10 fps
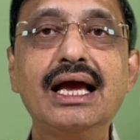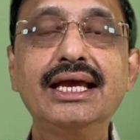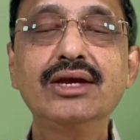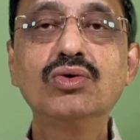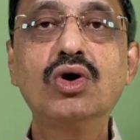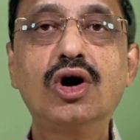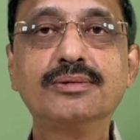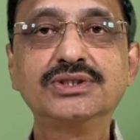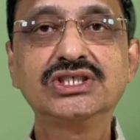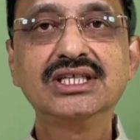give
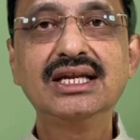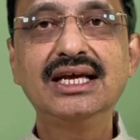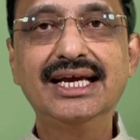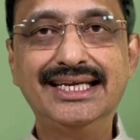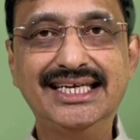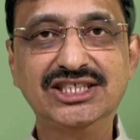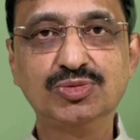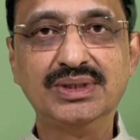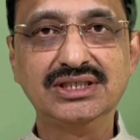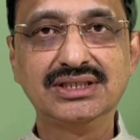optional
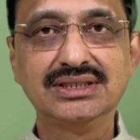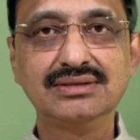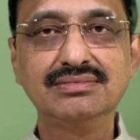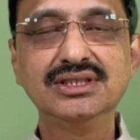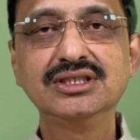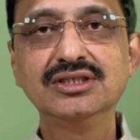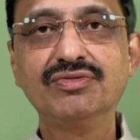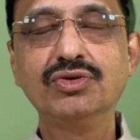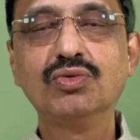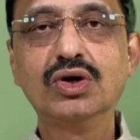attachments. Means
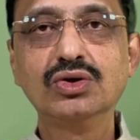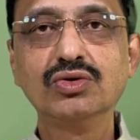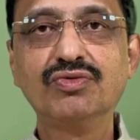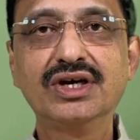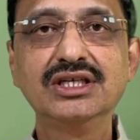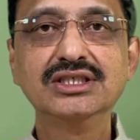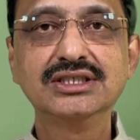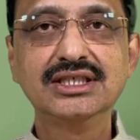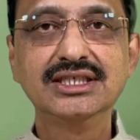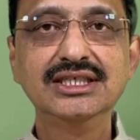if you want to furnish
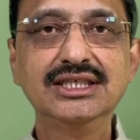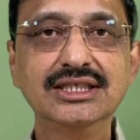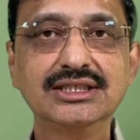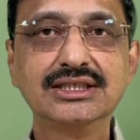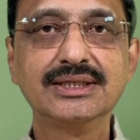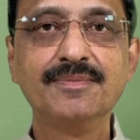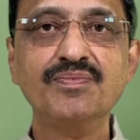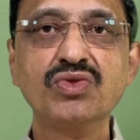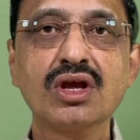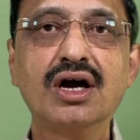the details
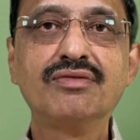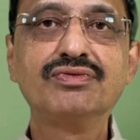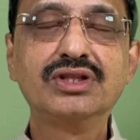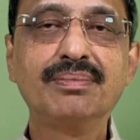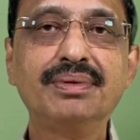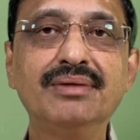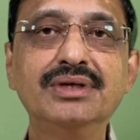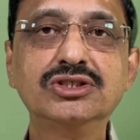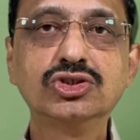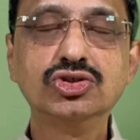of the
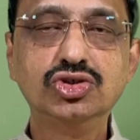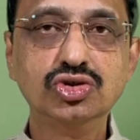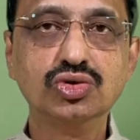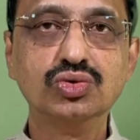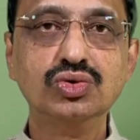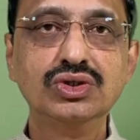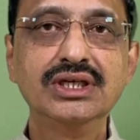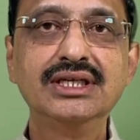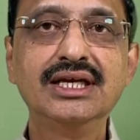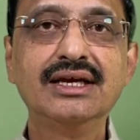payments due
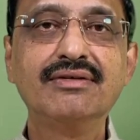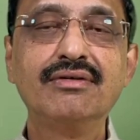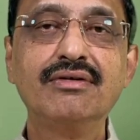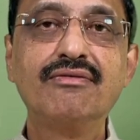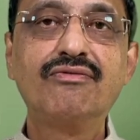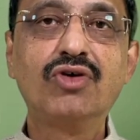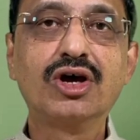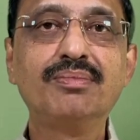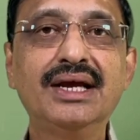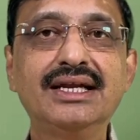in a
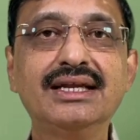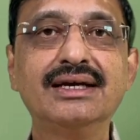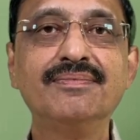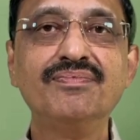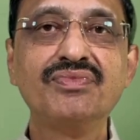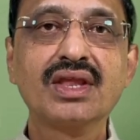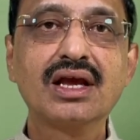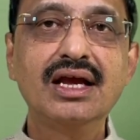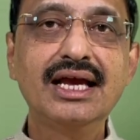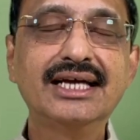format
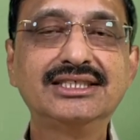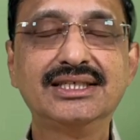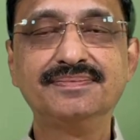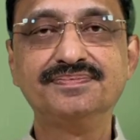as